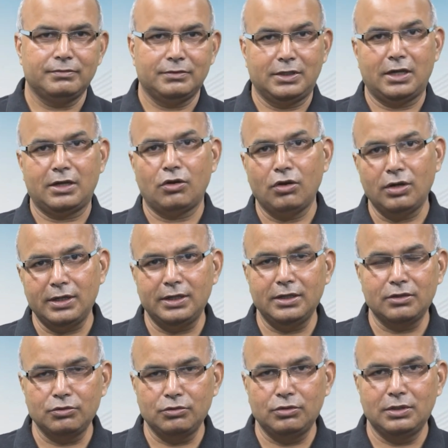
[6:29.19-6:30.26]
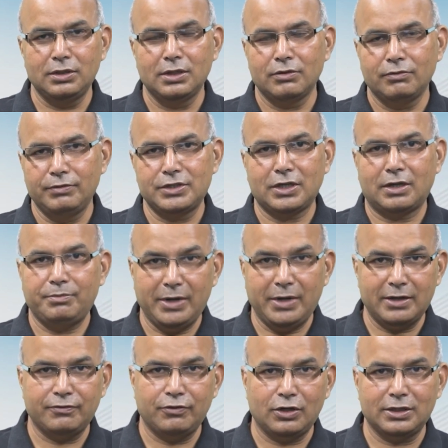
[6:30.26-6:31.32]
There are already rules which are
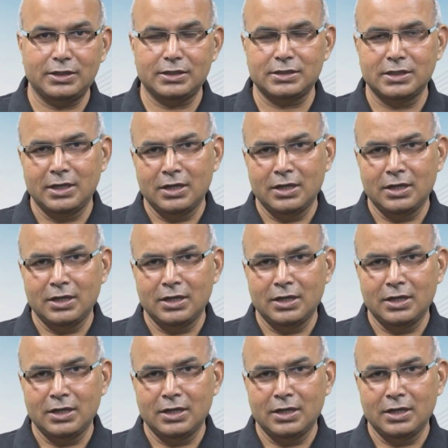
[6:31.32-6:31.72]
made for this.